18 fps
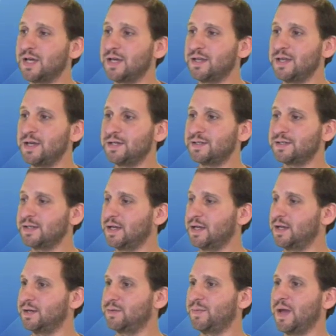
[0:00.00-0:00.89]
like this,
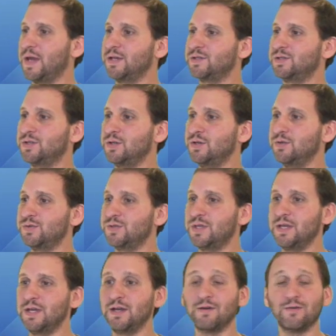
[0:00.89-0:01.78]
it pays to
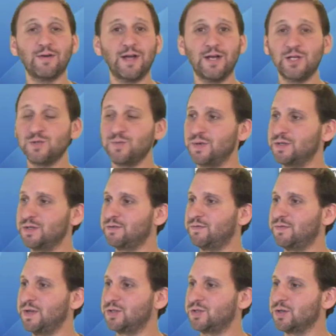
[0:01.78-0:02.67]
use the arrangement
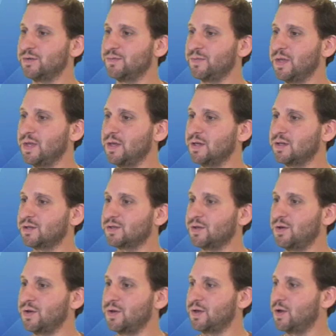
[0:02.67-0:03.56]
feature.
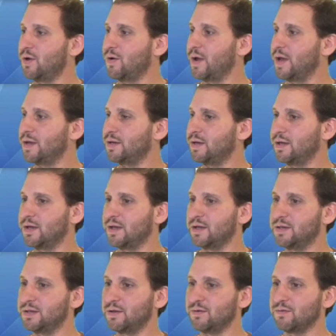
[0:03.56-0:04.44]
So you can go ahead
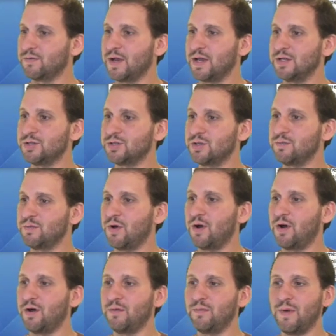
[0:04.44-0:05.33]
and arrange them
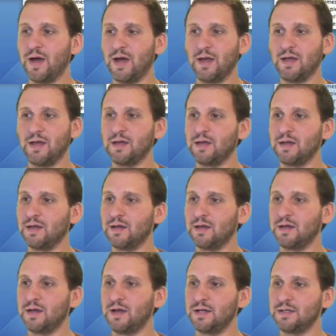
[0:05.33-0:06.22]
all by
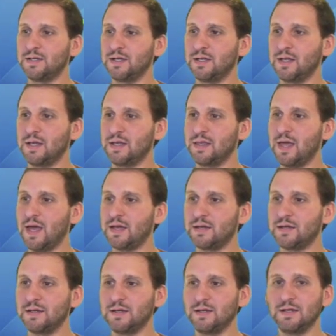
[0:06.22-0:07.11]
content like
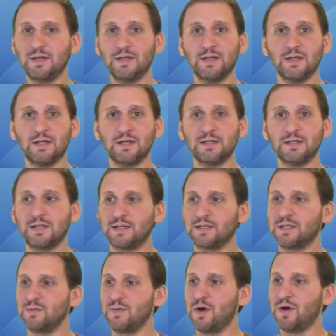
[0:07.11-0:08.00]
that.
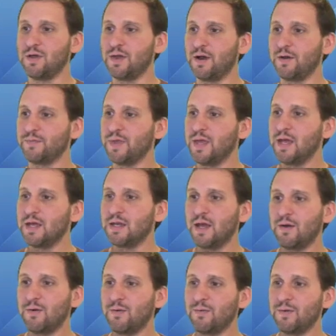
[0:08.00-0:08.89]
Sticks them all there.
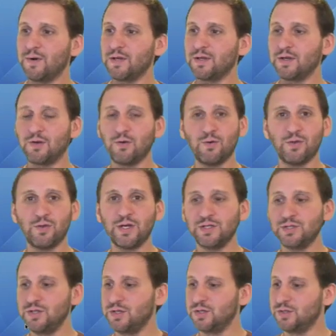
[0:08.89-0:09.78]
Now, one of the cool
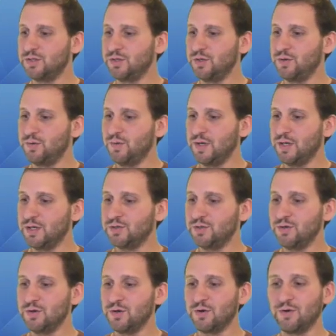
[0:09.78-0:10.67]
things you can do is
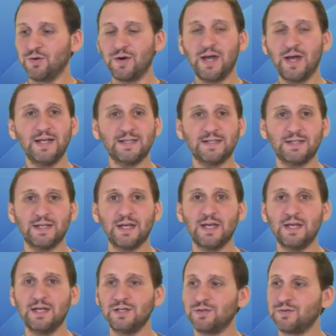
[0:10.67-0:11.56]
you can create
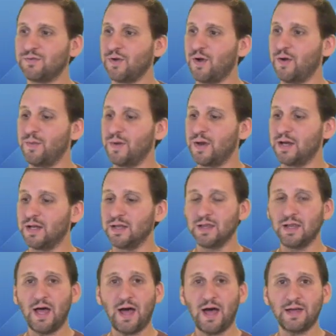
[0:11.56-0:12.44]
stickies from a
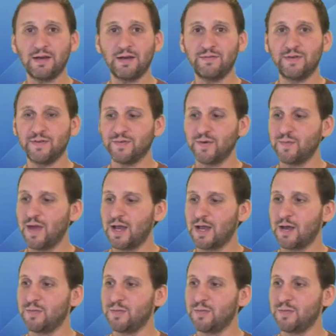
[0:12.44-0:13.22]
lot of different Mac